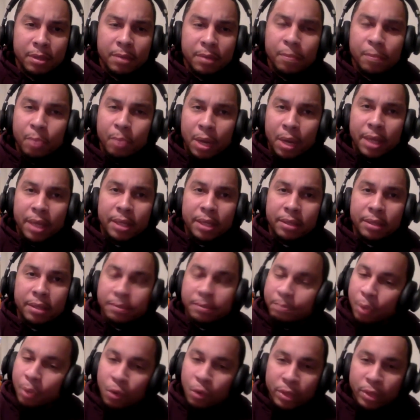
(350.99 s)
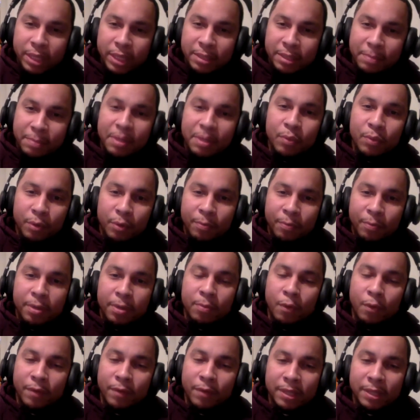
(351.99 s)
But Bogey to me would have put him
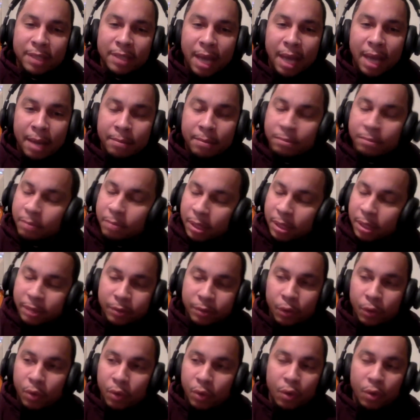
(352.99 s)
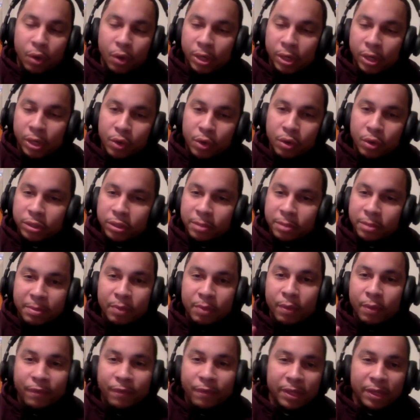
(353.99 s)
over the top. But all, all in all, to me,
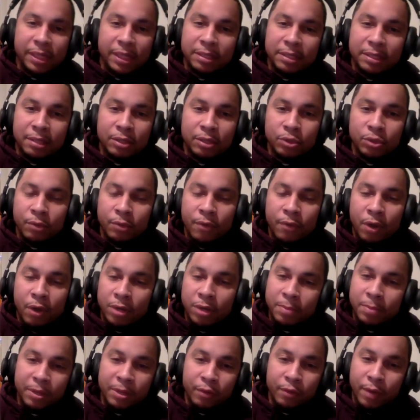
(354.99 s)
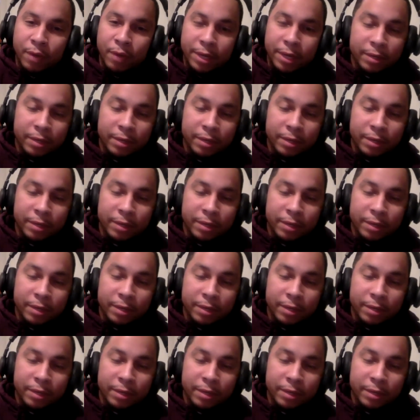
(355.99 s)
what Philly has done so far has been great.